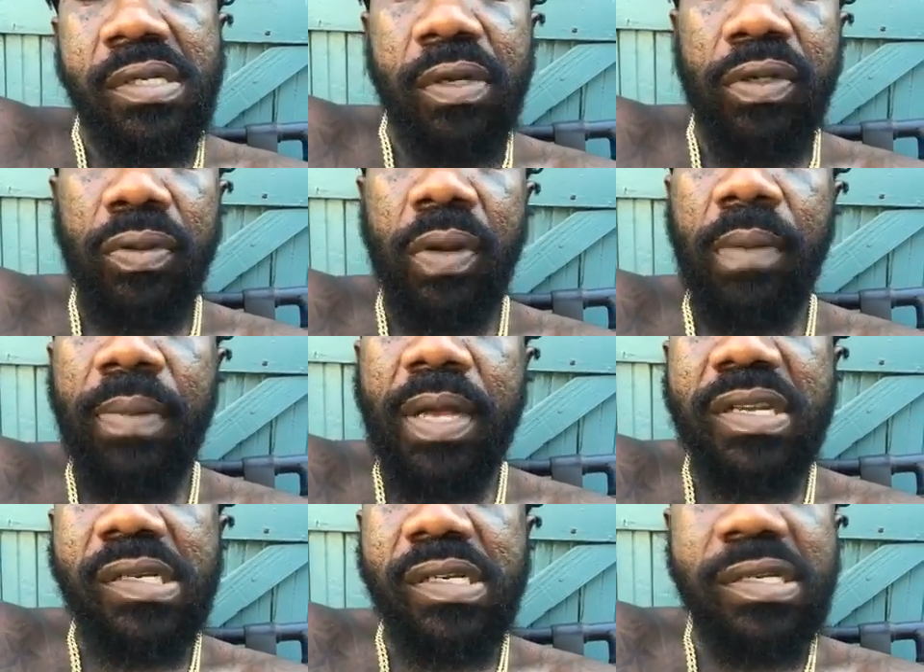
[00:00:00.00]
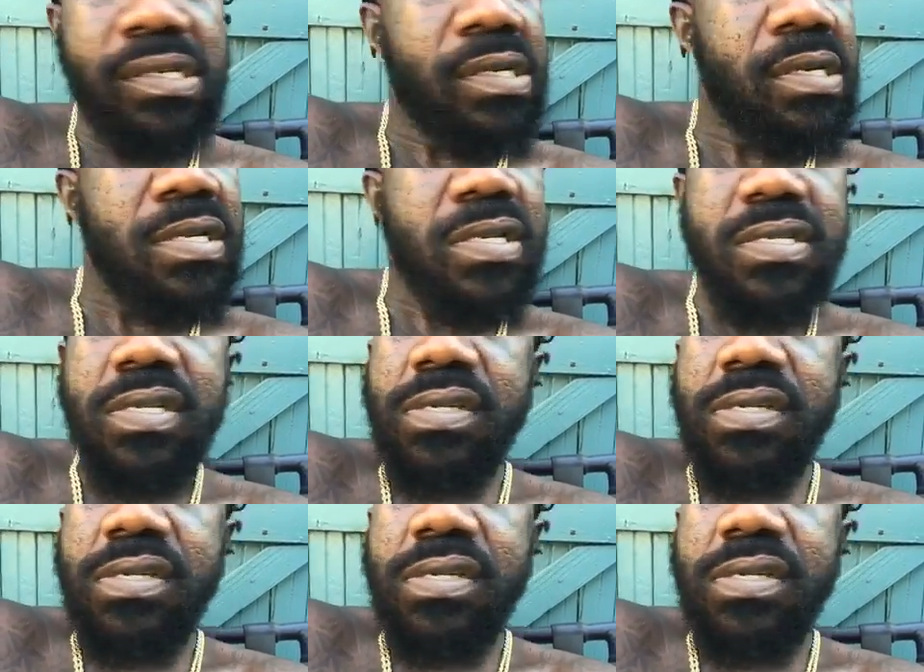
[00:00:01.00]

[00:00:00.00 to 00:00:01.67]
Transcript: What's wrong, Bosco? Nothing.